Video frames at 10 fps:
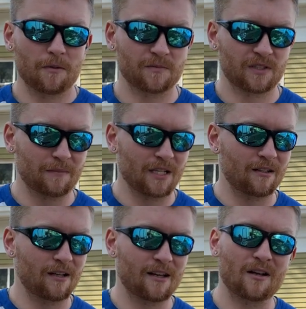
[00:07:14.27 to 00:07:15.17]
Something
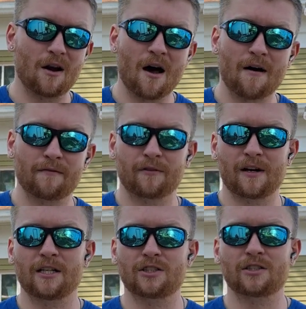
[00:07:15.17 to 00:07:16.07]
like a
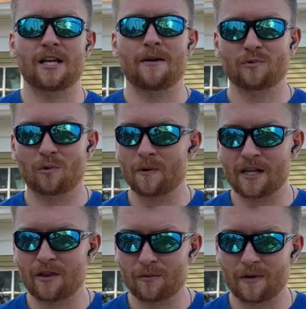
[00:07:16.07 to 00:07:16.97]
Novrich
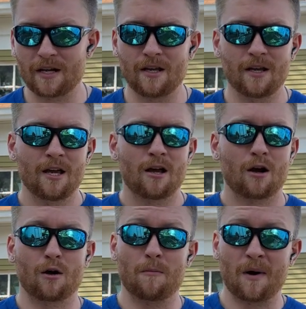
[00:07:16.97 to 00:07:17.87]
M23,
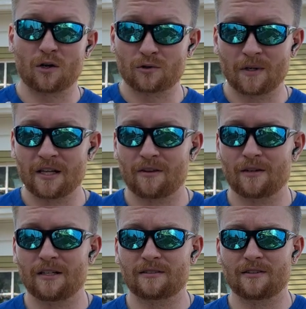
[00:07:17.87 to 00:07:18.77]
or Mark
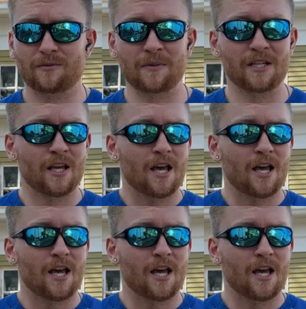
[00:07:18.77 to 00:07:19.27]
23, excuse me,